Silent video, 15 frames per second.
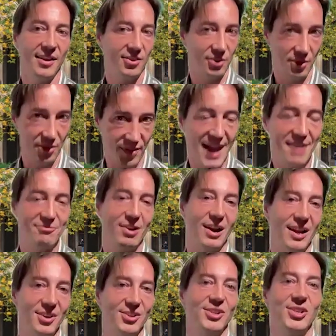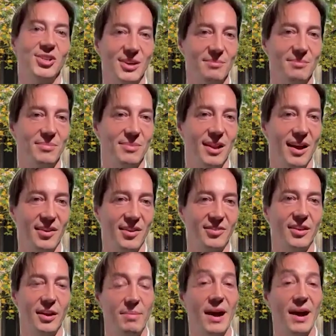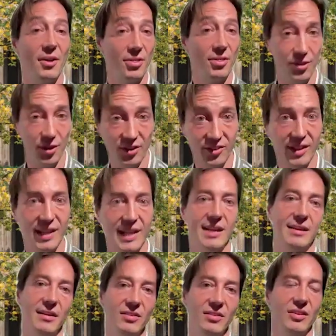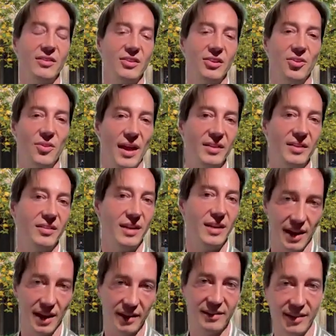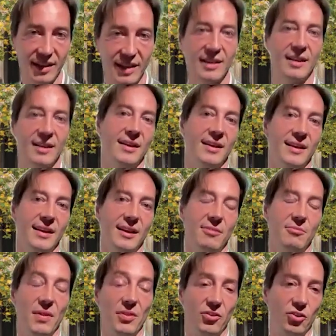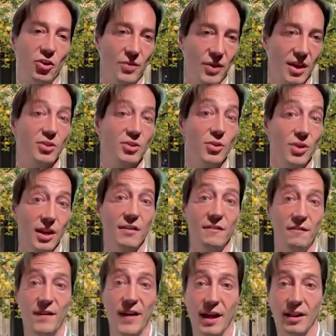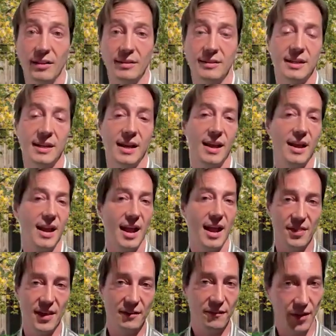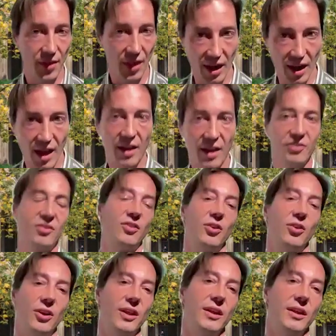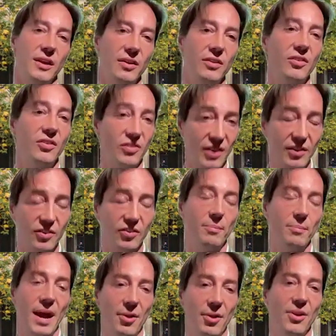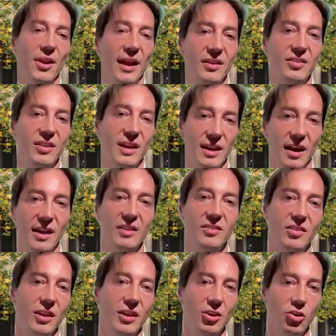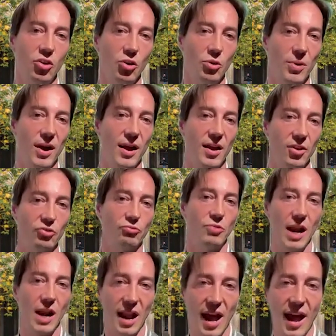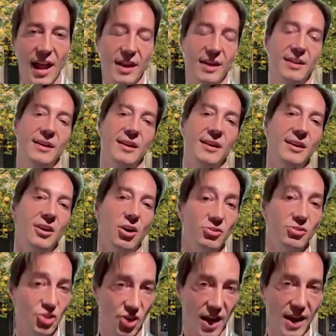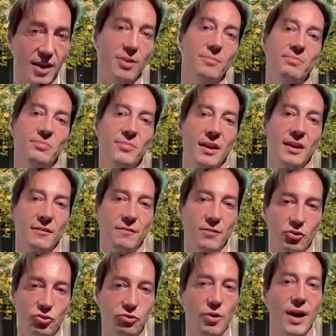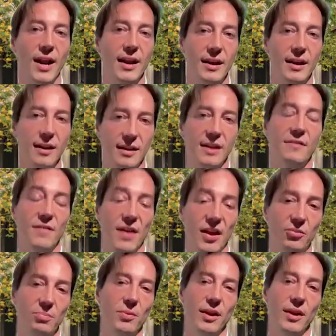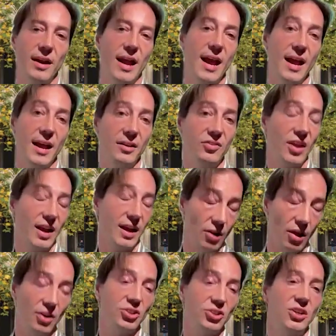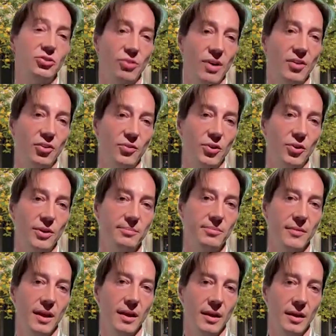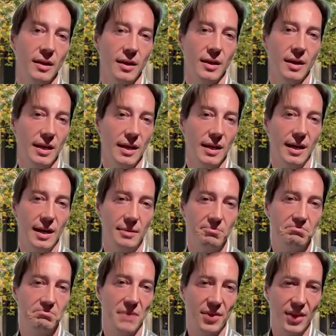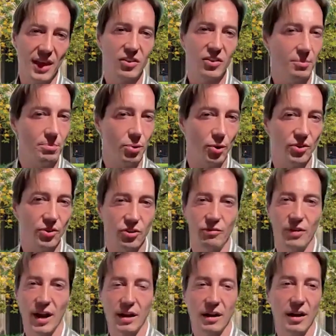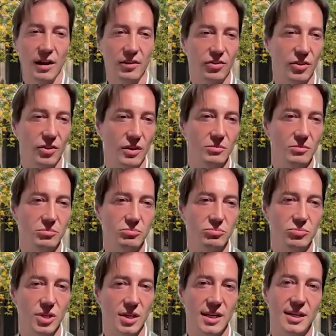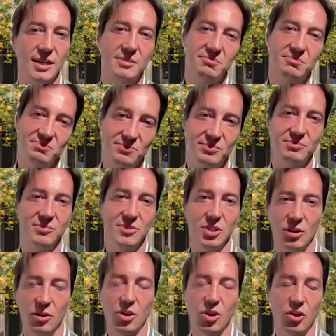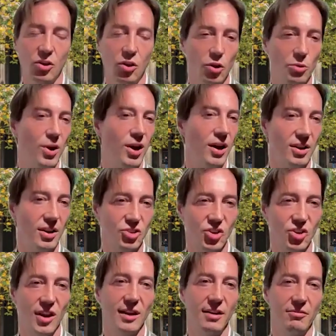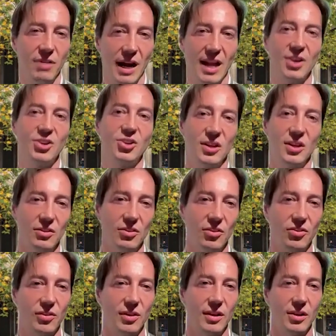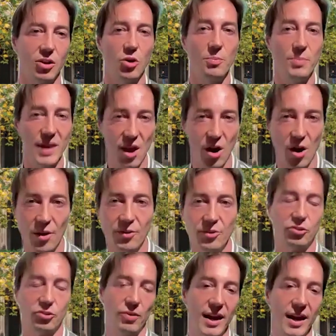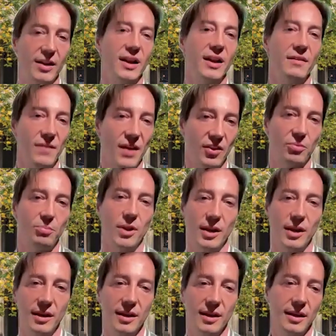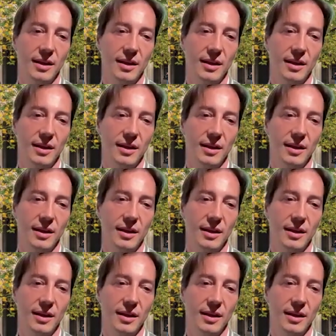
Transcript: So that relationship lasted about 30 years until 1990, when the Soviet Union fell. And then for the last 30 years, since about 1990, Cuba has relied on China for trade, investment, and technology transfer. Um, I think it's important to recognize that um, you know Cuba China relations go beyond trade and investment